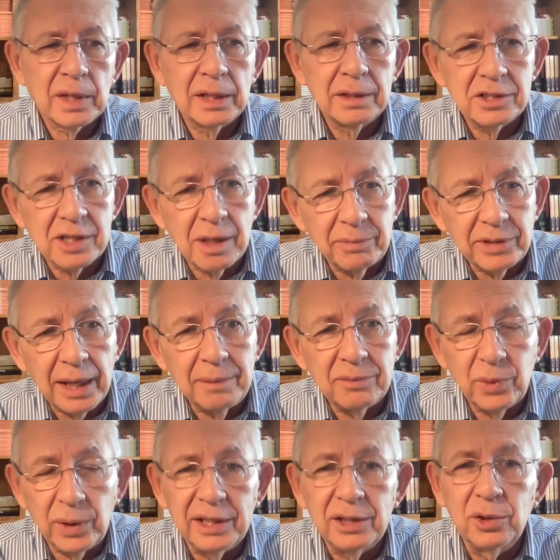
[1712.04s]
Sometimes
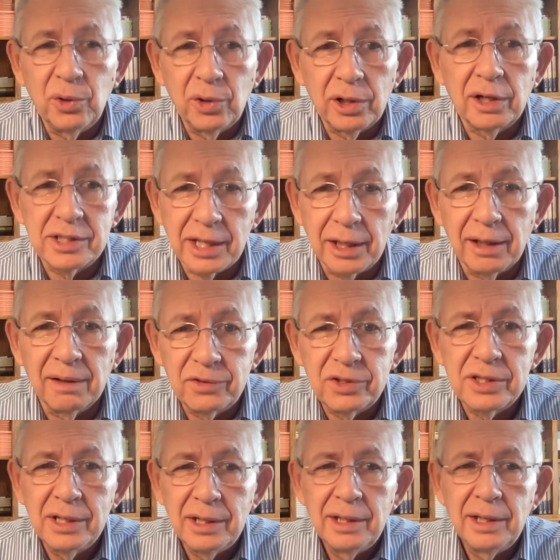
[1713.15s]
we can do it ourselves,
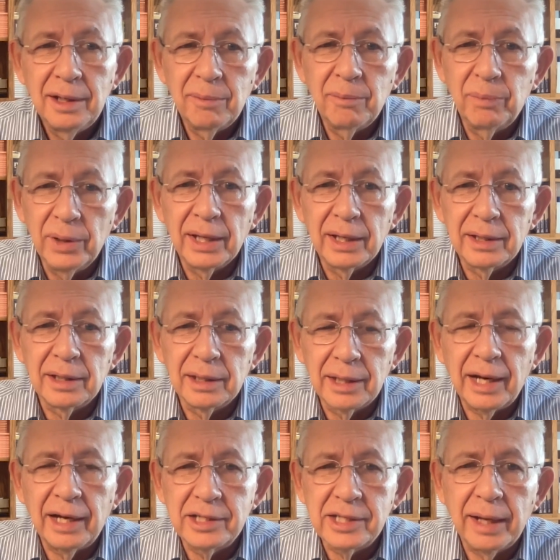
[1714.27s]
but a
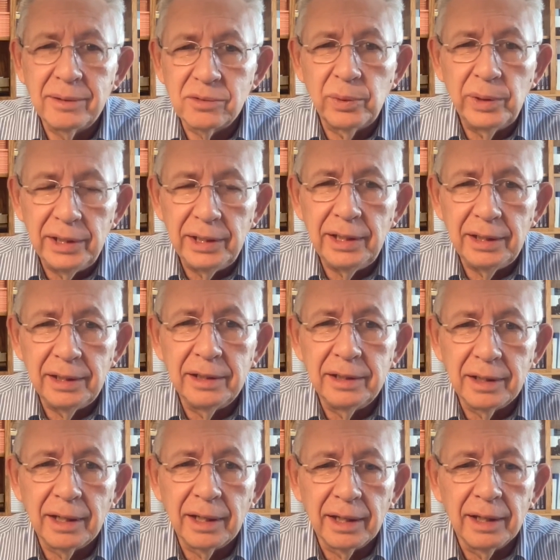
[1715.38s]
lot of times we need
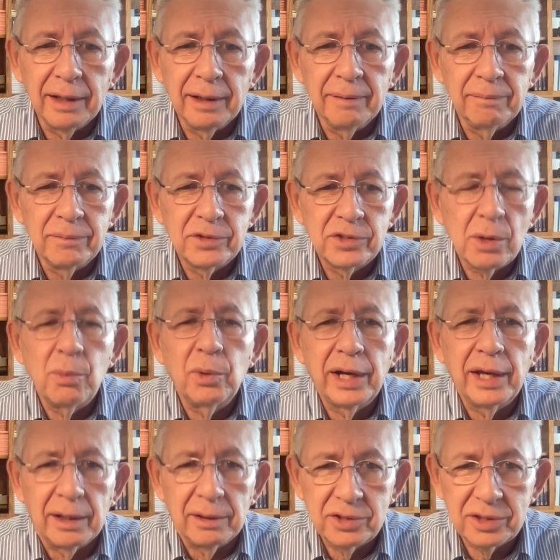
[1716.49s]
someone
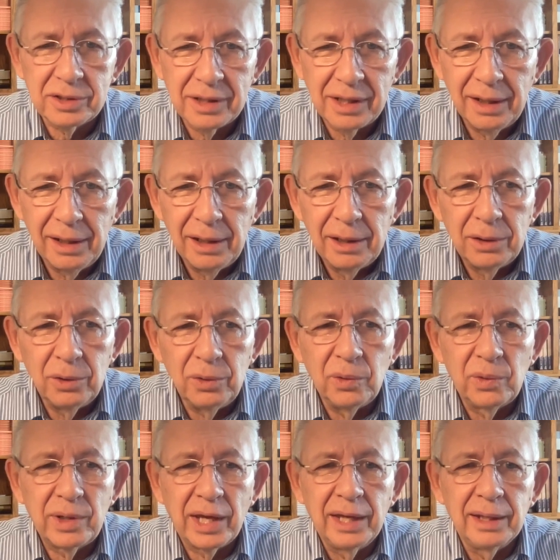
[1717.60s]
else who
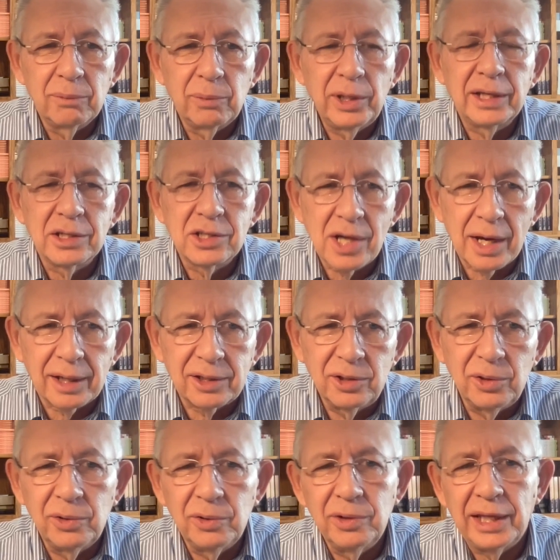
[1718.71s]
we can talk
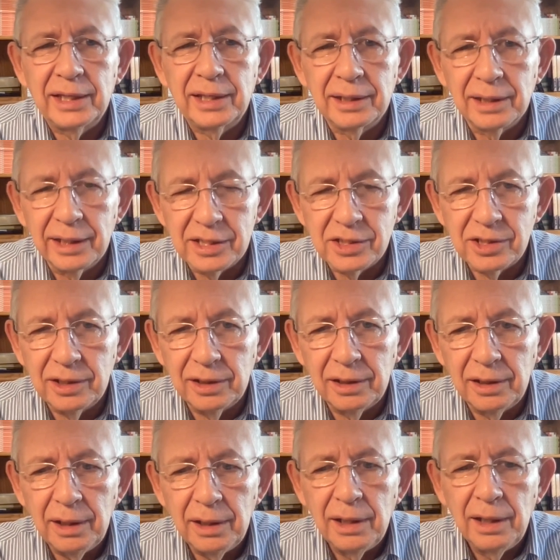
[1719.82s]
to. They can listen.
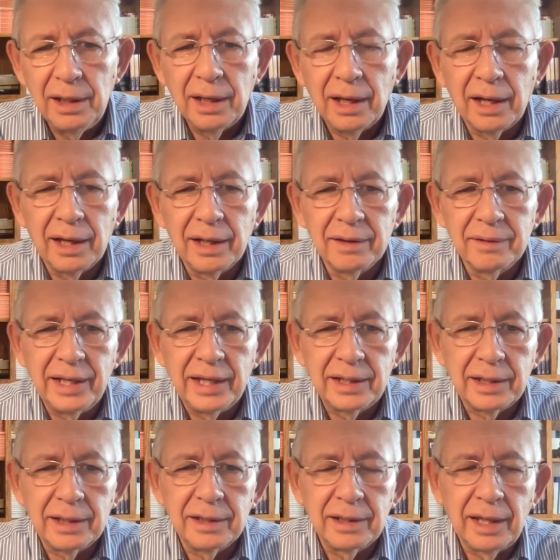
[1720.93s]
They
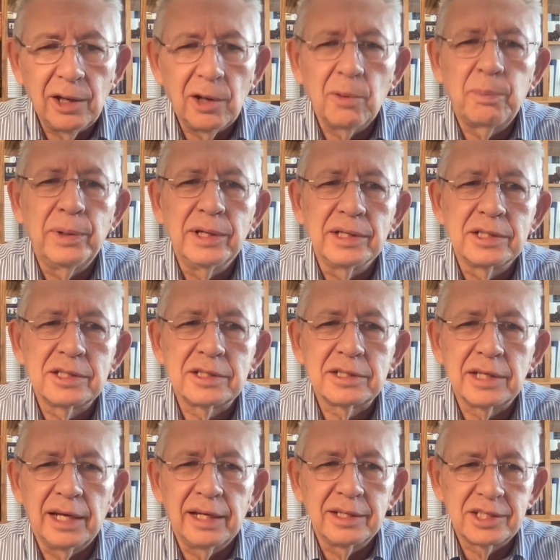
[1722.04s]
can help us
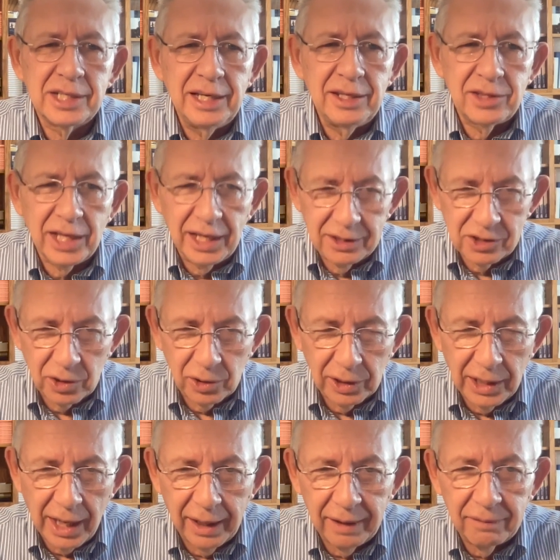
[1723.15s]
see things in our
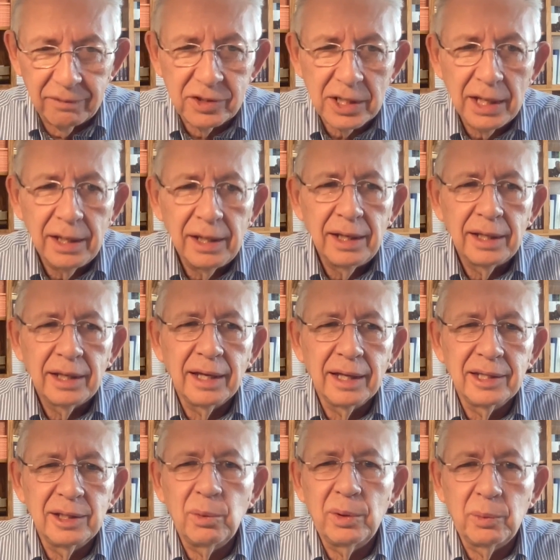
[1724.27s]
lives
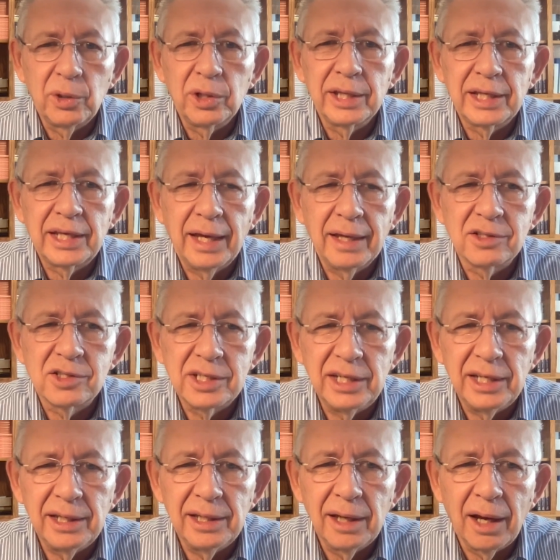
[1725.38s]
that we really can't
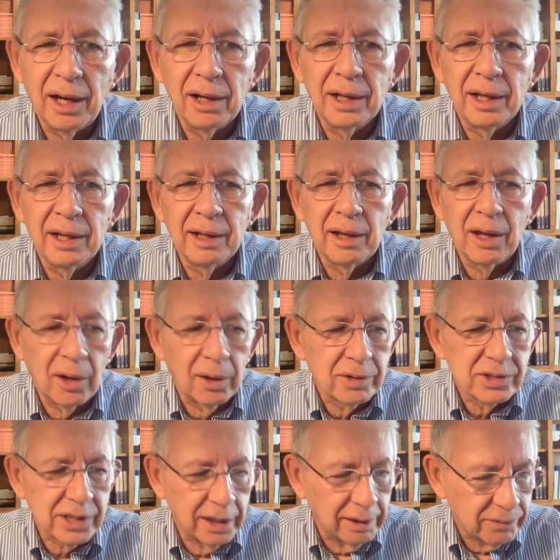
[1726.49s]
see
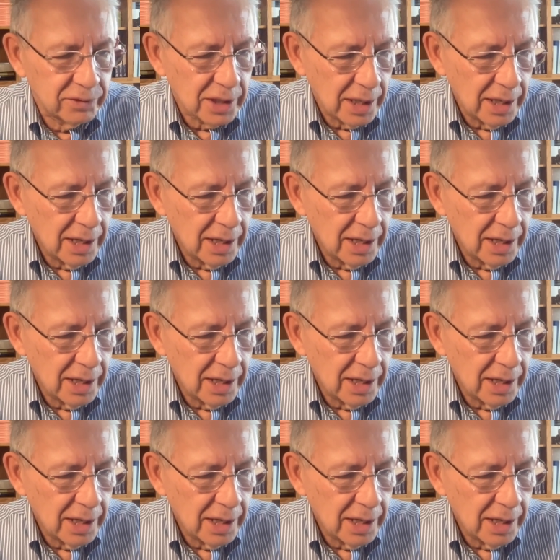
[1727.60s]
ourselves.